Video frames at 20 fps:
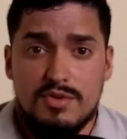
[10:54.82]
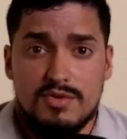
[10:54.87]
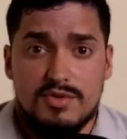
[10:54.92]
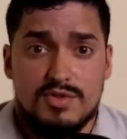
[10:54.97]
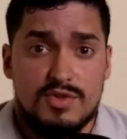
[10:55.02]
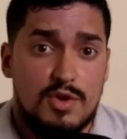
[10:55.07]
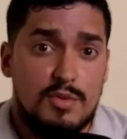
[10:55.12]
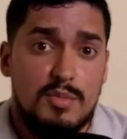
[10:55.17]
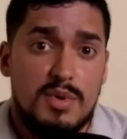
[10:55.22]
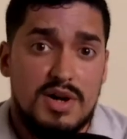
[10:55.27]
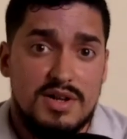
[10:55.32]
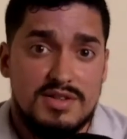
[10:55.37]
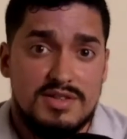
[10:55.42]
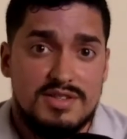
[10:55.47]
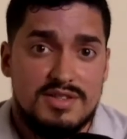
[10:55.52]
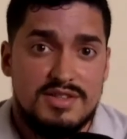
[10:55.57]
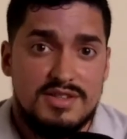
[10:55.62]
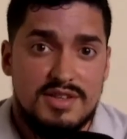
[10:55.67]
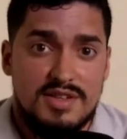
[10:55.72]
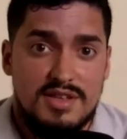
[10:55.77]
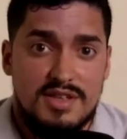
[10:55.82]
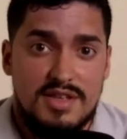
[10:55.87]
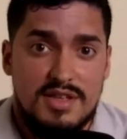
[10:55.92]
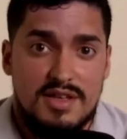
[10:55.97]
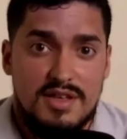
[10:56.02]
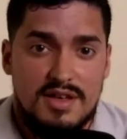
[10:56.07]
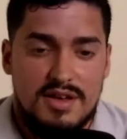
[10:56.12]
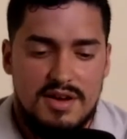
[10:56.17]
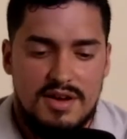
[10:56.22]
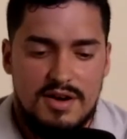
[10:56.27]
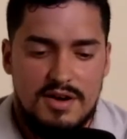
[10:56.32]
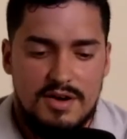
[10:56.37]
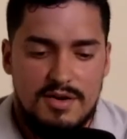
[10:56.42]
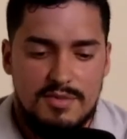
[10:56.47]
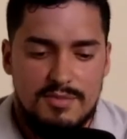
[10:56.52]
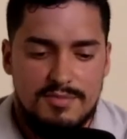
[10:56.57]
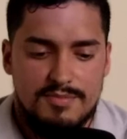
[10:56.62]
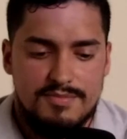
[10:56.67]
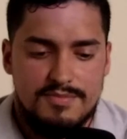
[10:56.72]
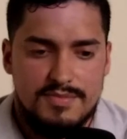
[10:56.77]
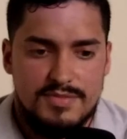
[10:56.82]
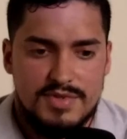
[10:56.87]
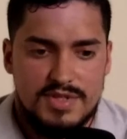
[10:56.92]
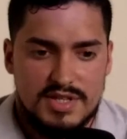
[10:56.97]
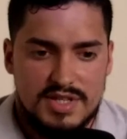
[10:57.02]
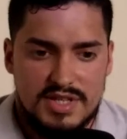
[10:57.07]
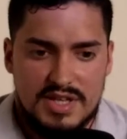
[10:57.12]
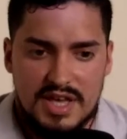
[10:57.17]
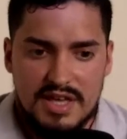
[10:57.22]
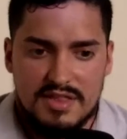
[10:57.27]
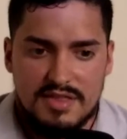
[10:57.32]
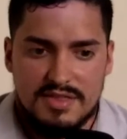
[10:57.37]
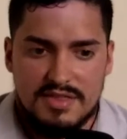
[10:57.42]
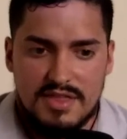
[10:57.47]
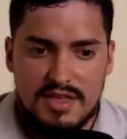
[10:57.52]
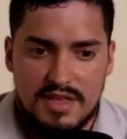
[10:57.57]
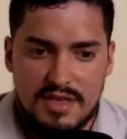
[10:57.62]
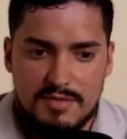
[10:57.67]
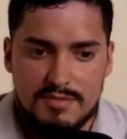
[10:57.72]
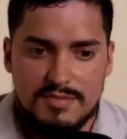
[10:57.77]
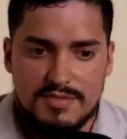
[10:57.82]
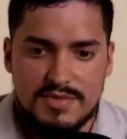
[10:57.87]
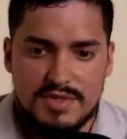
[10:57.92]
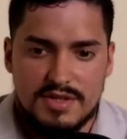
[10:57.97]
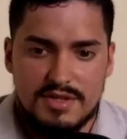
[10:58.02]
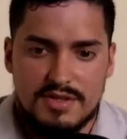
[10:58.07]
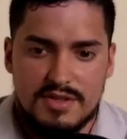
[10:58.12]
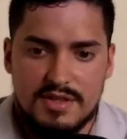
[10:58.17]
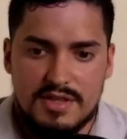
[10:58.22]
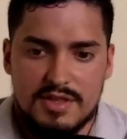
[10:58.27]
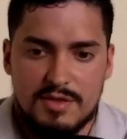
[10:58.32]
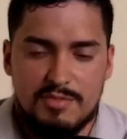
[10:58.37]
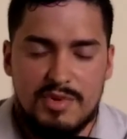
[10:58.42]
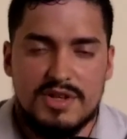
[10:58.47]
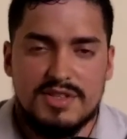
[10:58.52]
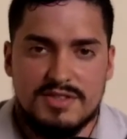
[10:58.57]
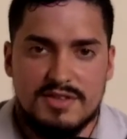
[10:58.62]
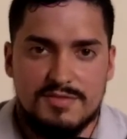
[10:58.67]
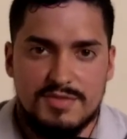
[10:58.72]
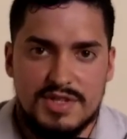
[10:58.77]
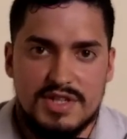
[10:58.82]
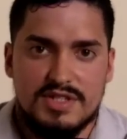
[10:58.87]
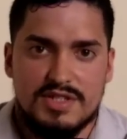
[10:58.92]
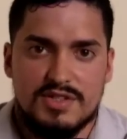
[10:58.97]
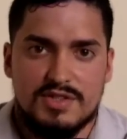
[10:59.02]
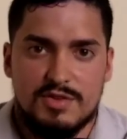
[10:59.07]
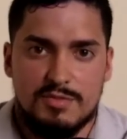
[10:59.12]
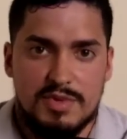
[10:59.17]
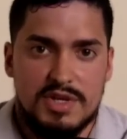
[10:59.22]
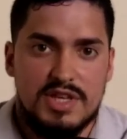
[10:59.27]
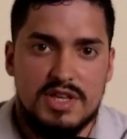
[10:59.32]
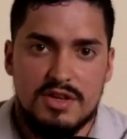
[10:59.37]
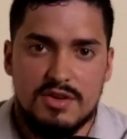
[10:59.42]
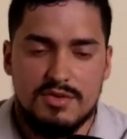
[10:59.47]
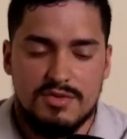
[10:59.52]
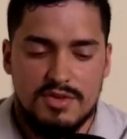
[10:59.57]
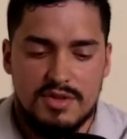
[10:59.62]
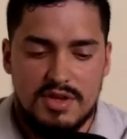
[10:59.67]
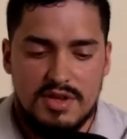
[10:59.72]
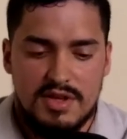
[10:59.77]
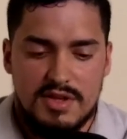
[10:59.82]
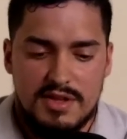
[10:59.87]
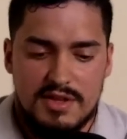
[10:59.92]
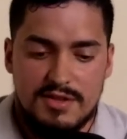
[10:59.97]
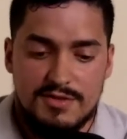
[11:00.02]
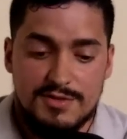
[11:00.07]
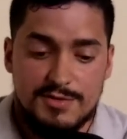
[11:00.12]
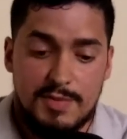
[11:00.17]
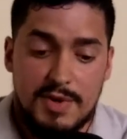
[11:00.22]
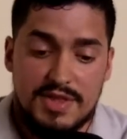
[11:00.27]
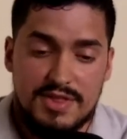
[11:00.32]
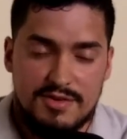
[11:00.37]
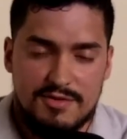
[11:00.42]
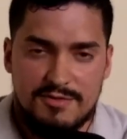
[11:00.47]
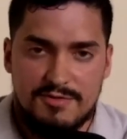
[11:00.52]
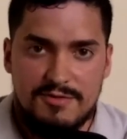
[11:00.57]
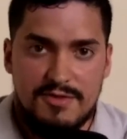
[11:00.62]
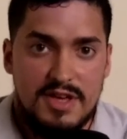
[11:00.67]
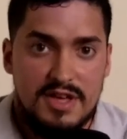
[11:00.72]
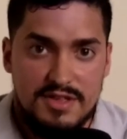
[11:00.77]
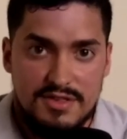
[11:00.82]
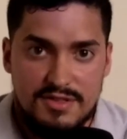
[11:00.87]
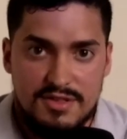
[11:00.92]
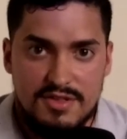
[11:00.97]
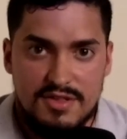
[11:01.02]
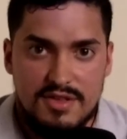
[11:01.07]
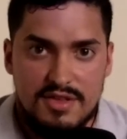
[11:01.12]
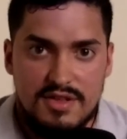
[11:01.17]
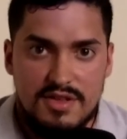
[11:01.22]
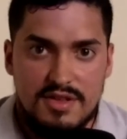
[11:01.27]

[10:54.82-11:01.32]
so much um, to get him to in the presence of Jesus to be healed. And it's by their faith